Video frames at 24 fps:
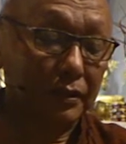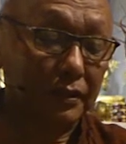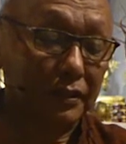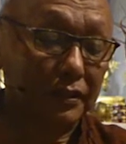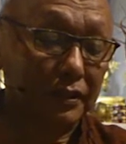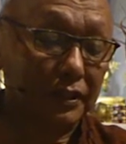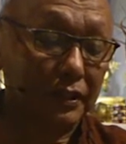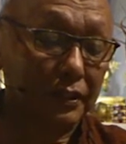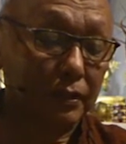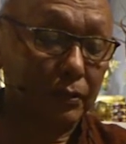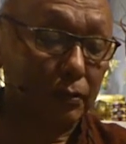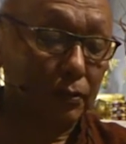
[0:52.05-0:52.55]

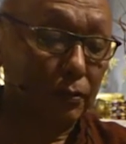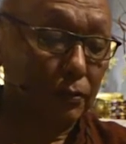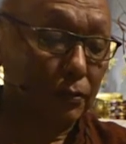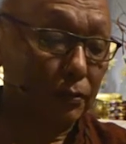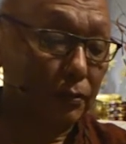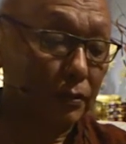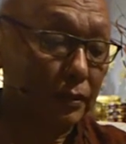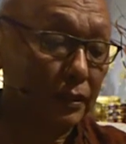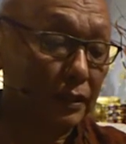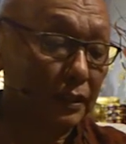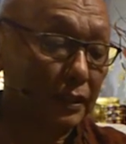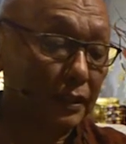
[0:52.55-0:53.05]

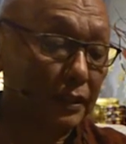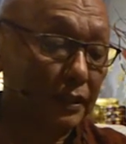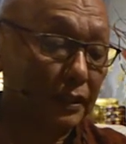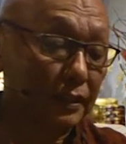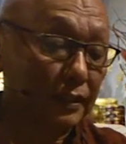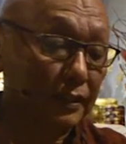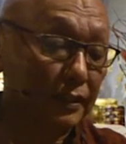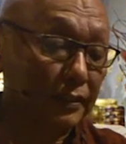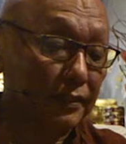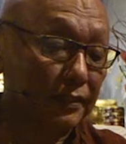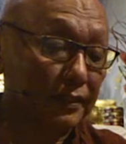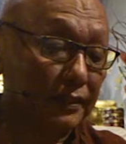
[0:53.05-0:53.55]
recalled
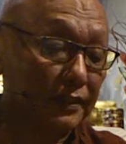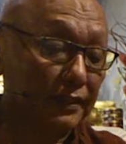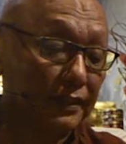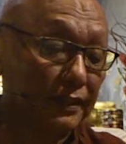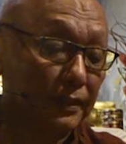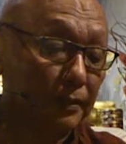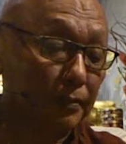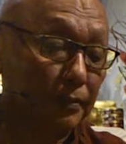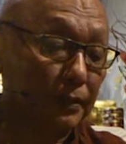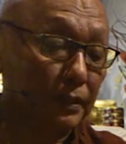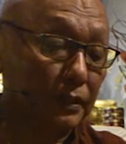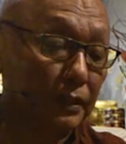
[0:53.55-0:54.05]
is
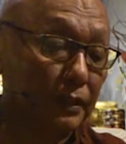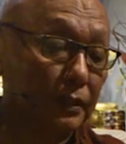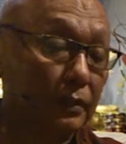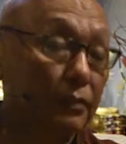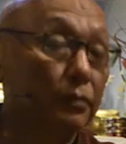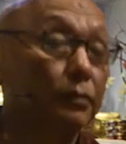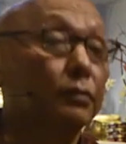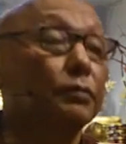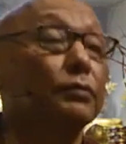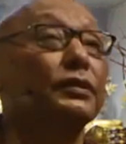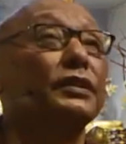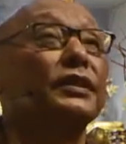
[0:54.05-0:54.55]
similar
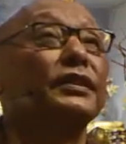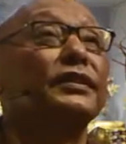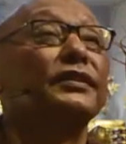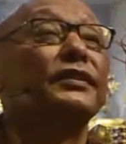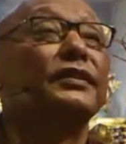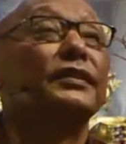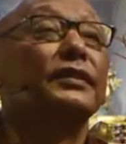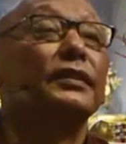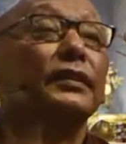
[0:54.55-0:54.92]
to this.